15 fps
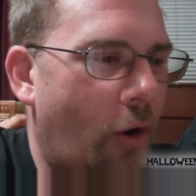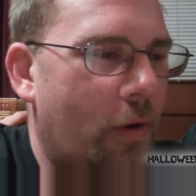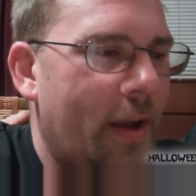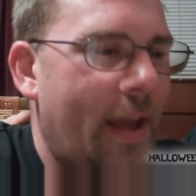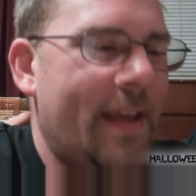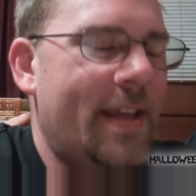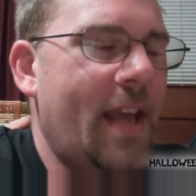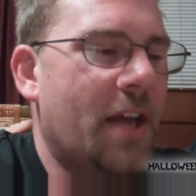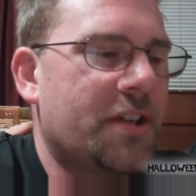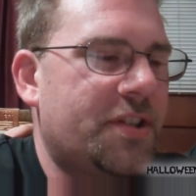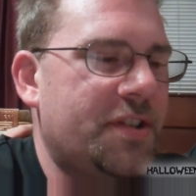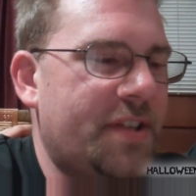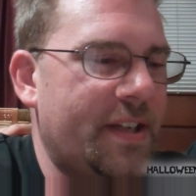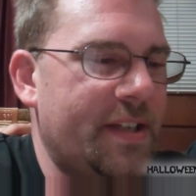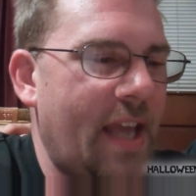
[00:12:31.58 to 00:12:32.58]
Oh, he
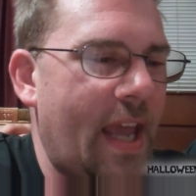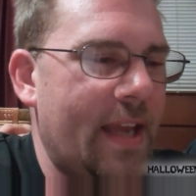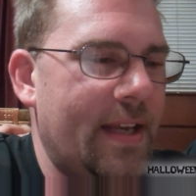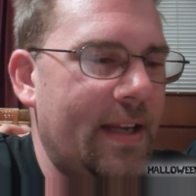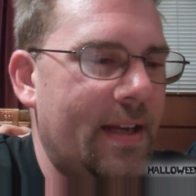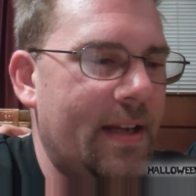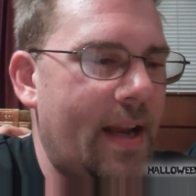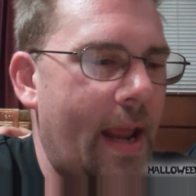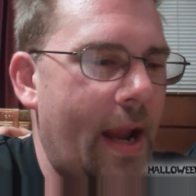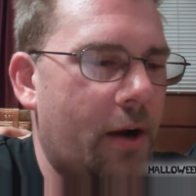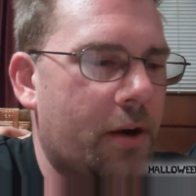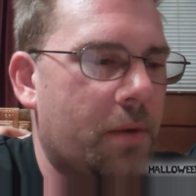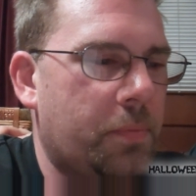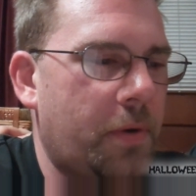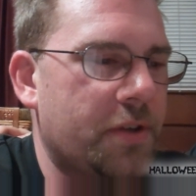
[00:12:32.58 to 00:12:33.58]
actually said, yeah, you need an
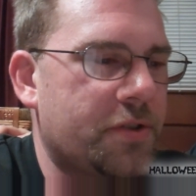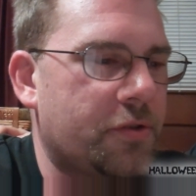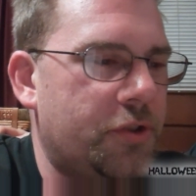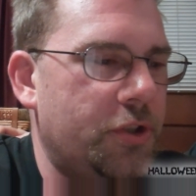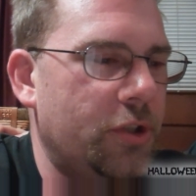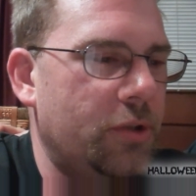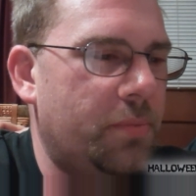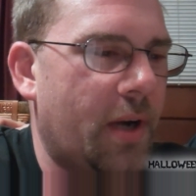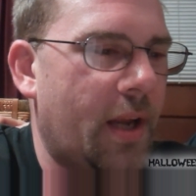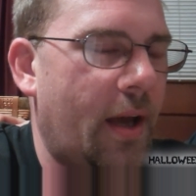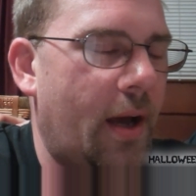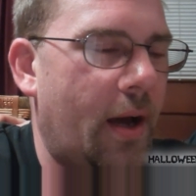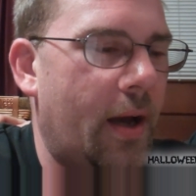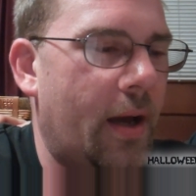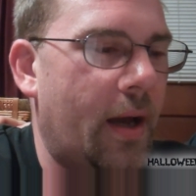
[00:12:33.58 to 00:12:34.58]
air compressor too, but
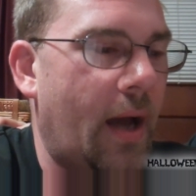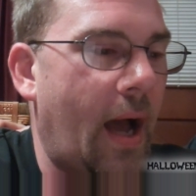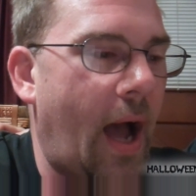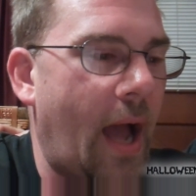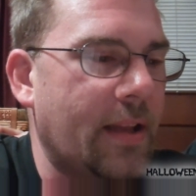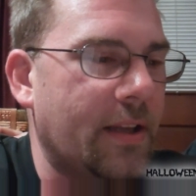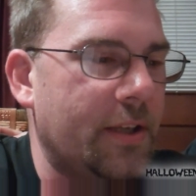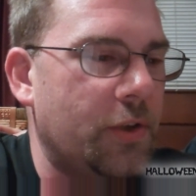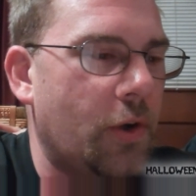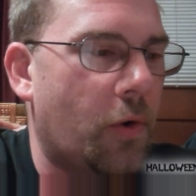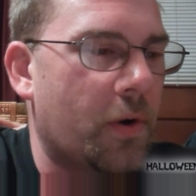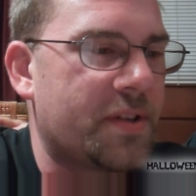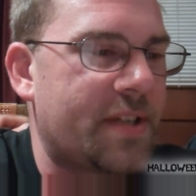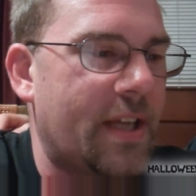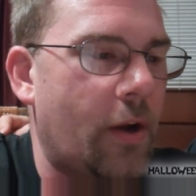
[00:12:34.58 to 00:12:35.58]
uh, Eileen
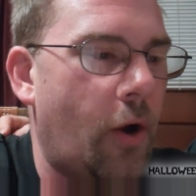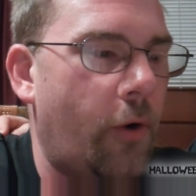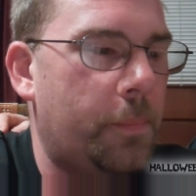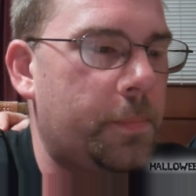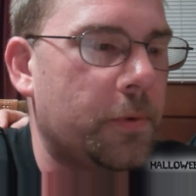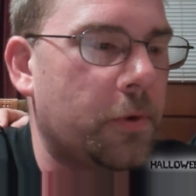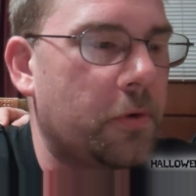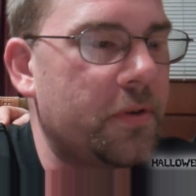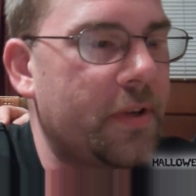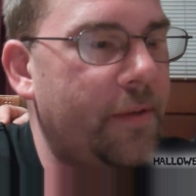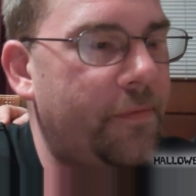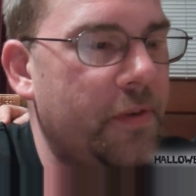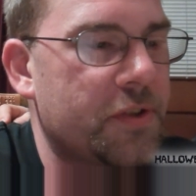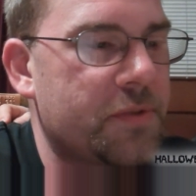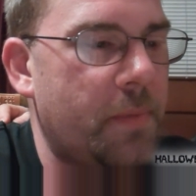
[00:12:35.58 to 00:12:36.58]
Norris said, hope Lori
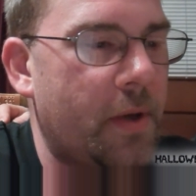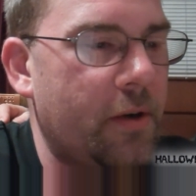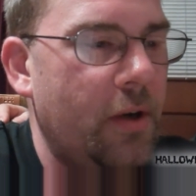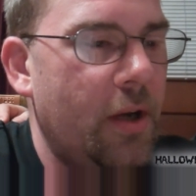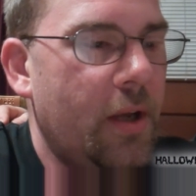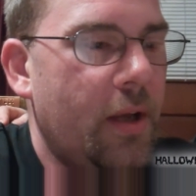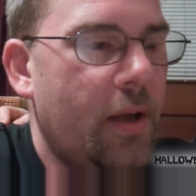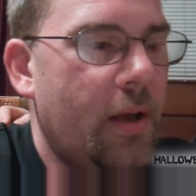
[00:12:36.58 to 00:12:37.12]
Lee feels better.